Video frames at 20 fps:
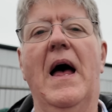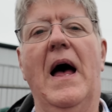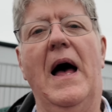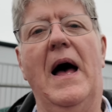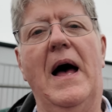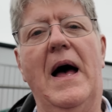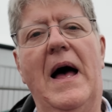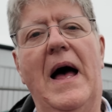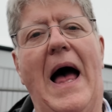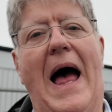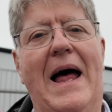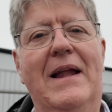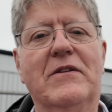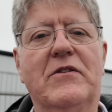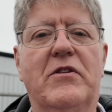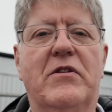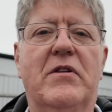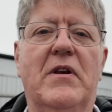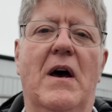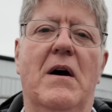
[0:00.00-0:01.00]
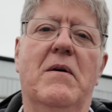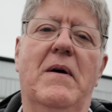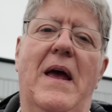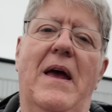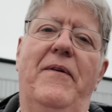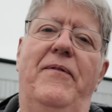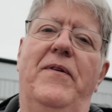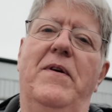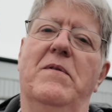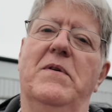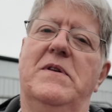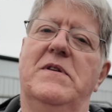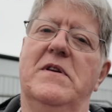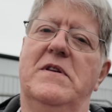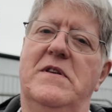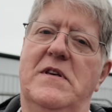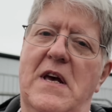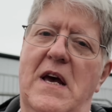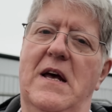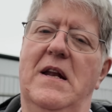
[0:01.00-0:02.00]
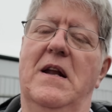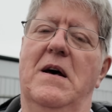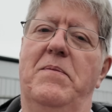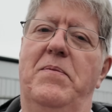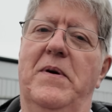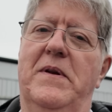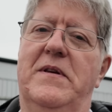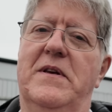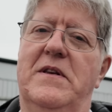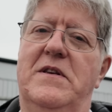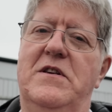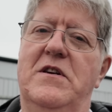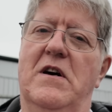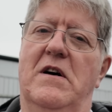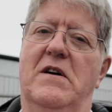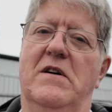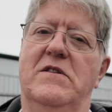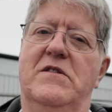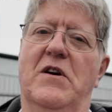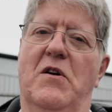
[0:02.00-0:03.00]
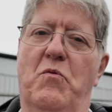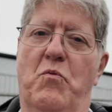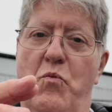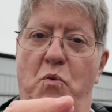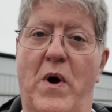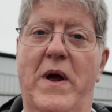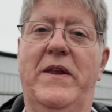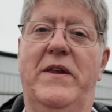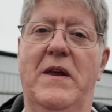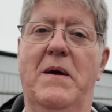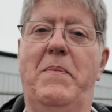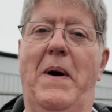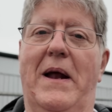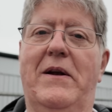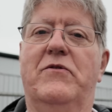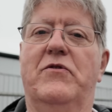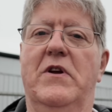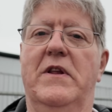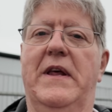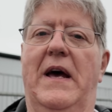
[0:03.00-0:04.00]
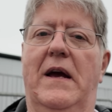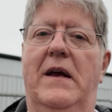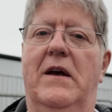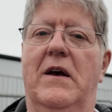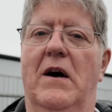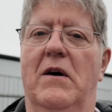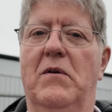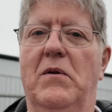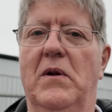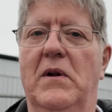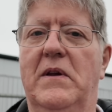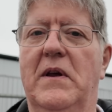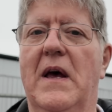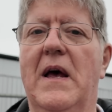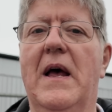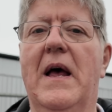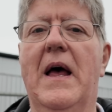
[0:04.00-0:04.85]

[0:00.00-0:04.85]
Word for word: And so if you were to turn up at a charger with your battery that cold,